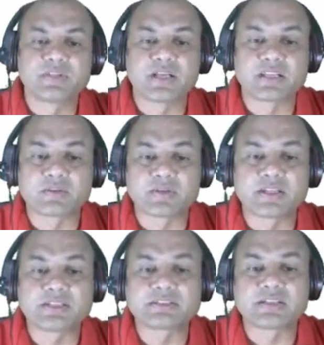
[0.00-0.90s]
Other
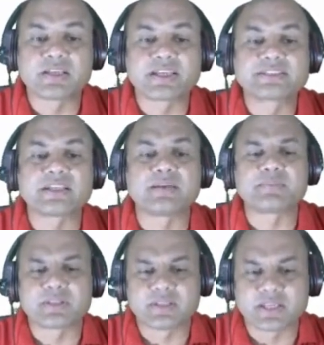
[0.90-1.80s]
one is,
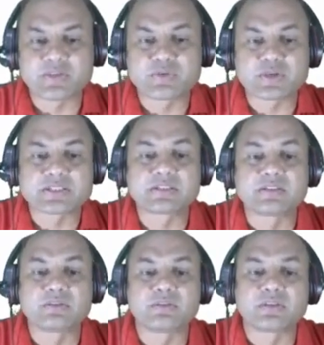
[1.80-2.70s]
example, education
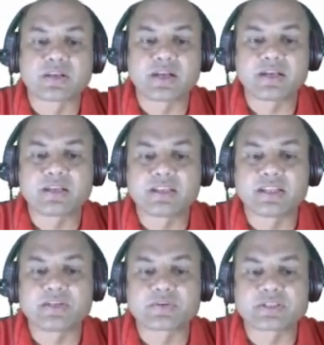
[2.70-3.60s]
loan, right? In
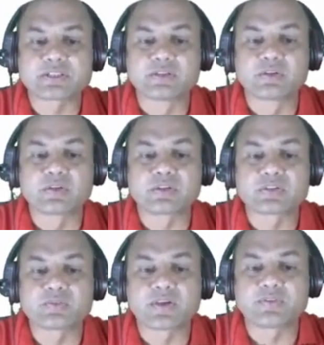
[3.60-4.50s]
education loan
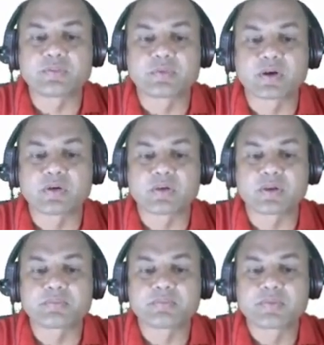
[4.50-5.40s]
also we have the
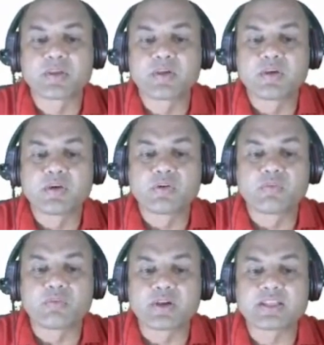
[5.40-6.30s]
moratorium.
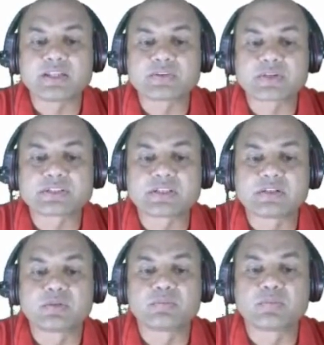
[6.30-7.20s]
What is the educational
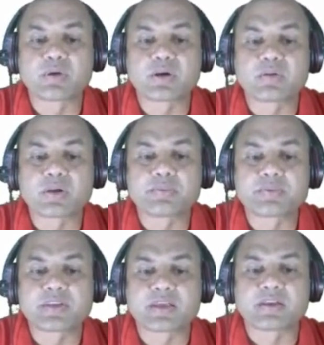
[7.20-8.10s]
loan
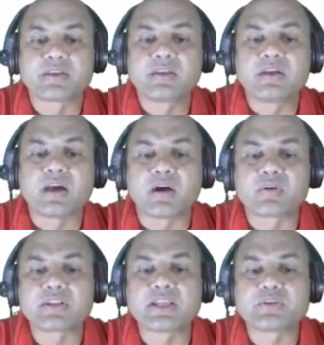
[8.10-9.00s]
moratoriums here? How
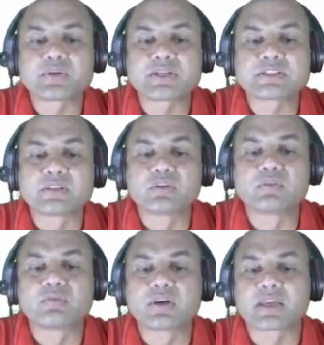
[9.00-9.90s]
does the education
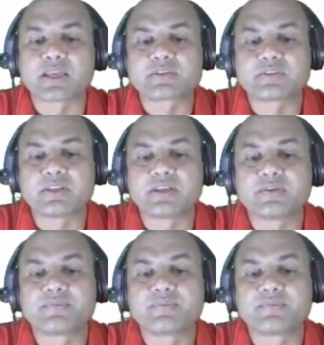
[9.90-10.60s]
loan work actually?